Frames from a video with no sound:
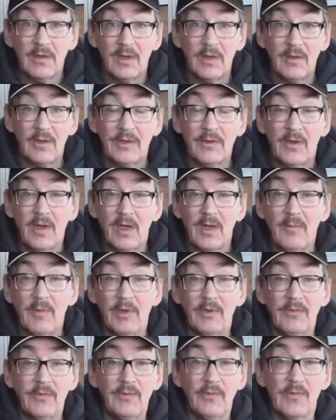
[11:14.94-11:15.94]
I'm going to talk
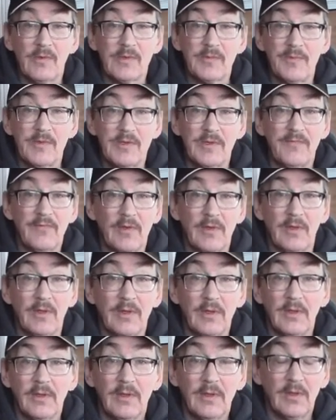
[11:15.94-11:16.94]
about the tools specifically,
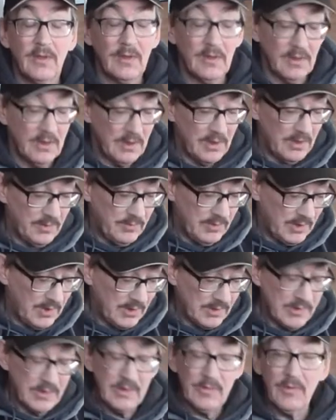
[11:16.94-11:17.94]

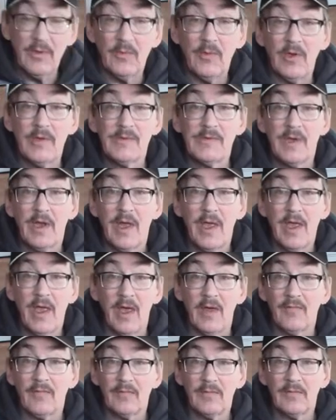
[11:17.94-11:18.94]
because of some of the ones that I
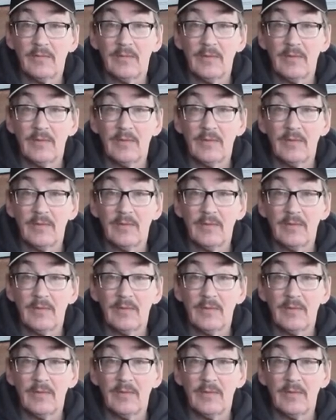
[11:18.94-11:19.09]
have.